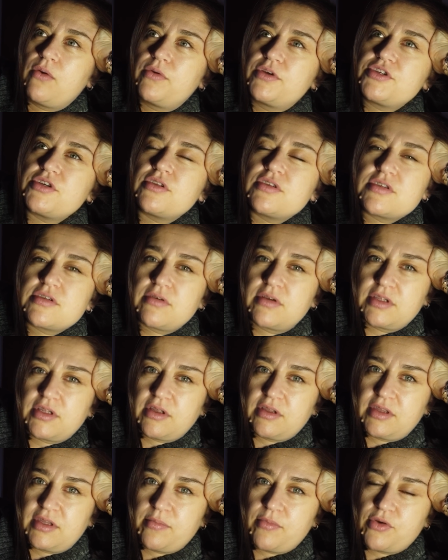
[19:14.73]
which also are
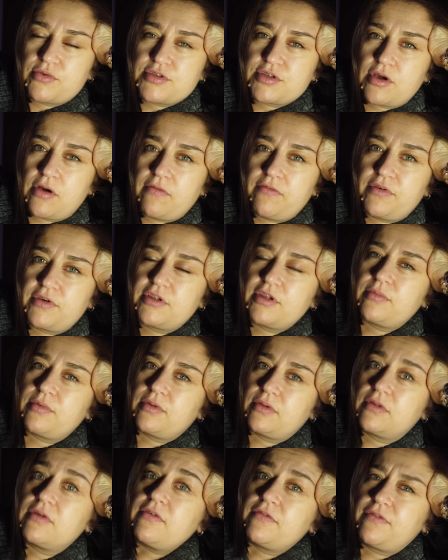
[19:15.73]
not the most
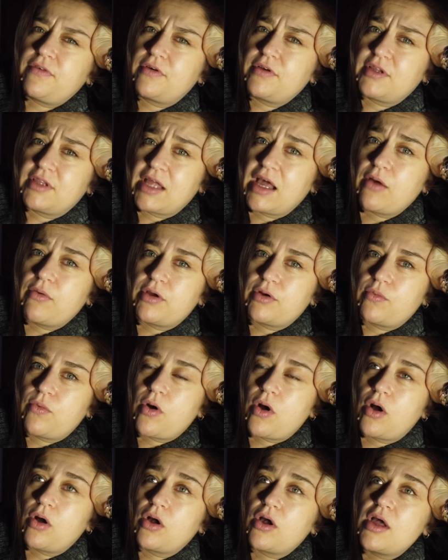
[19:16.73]
comfortable for an hour
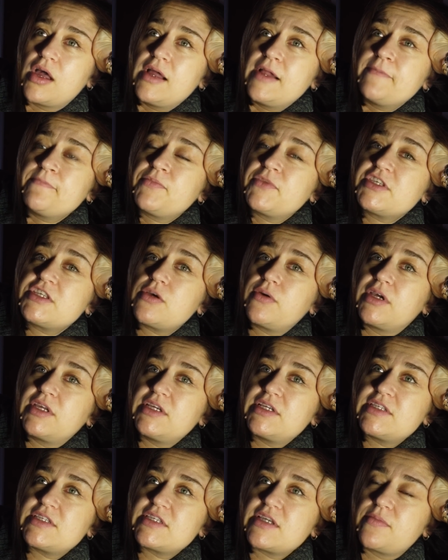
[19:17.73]
walk. So
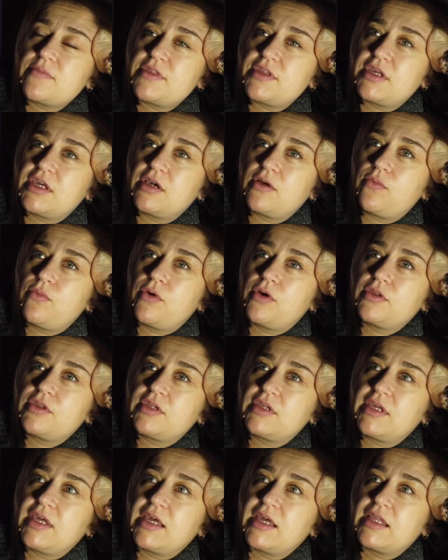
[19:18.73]
I need something
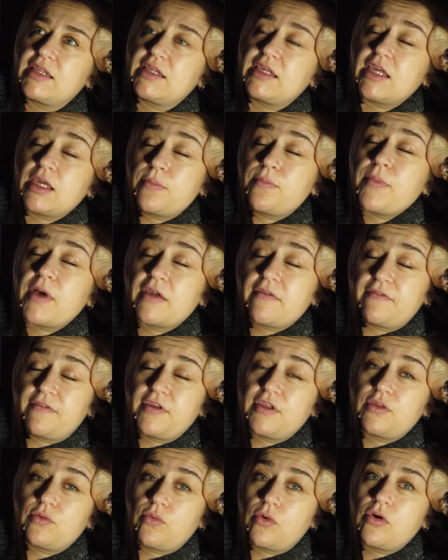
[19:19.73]
what can keep my
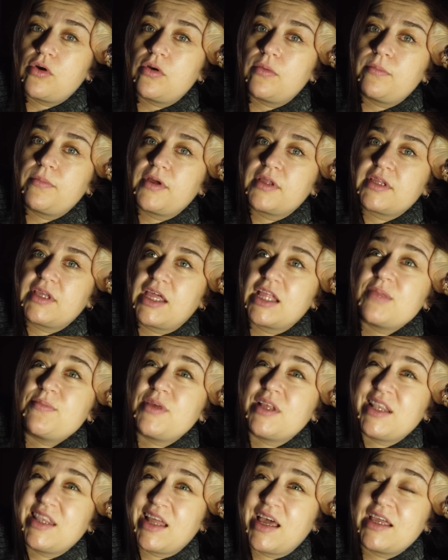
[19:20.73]
feet warm but
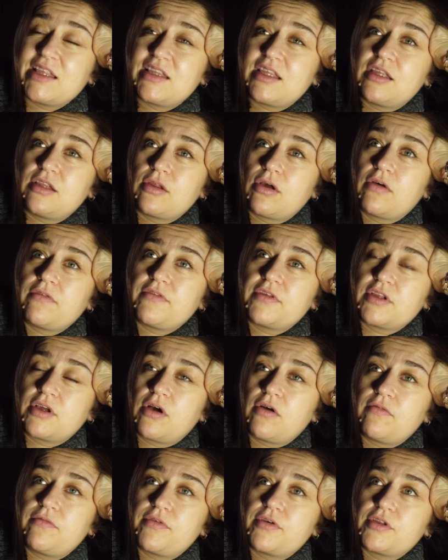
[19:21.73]
can be light enough
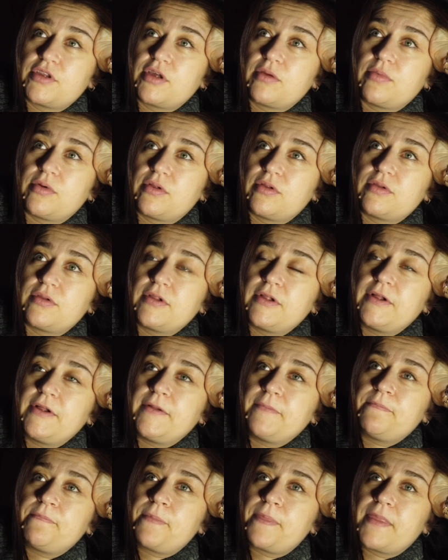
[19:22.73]
and comfortable
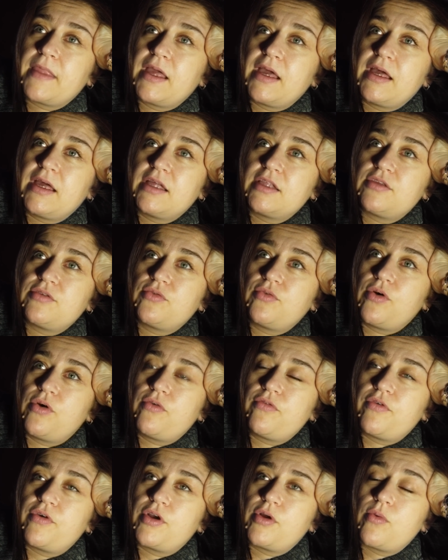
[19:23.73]
to
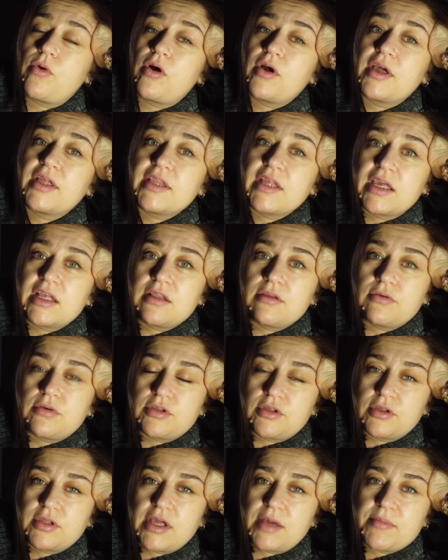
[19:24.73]
go for a walk. And I
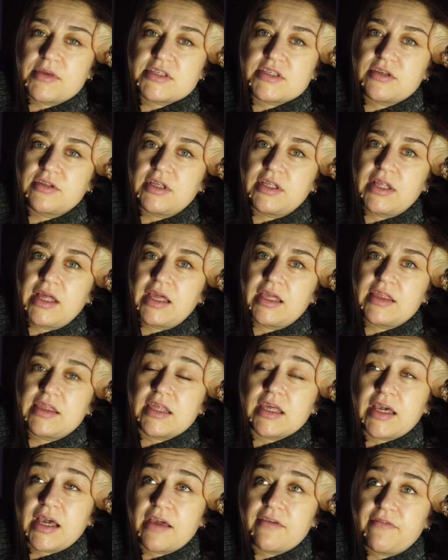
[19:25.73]
looked on Amazon and I
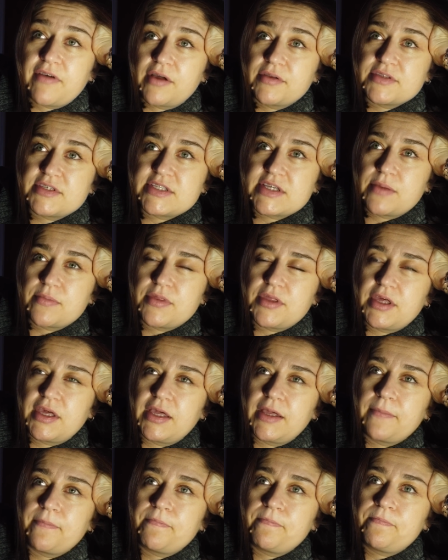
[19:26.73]
think I found
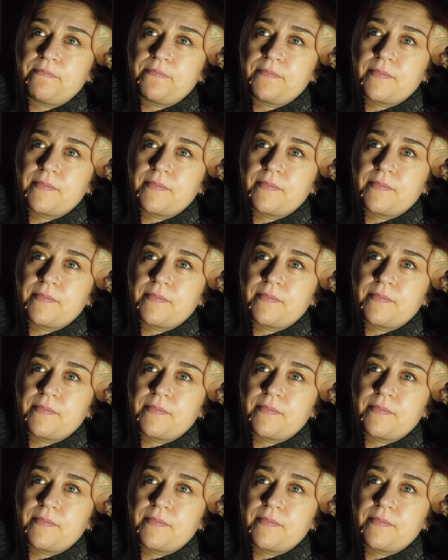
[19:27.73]
something,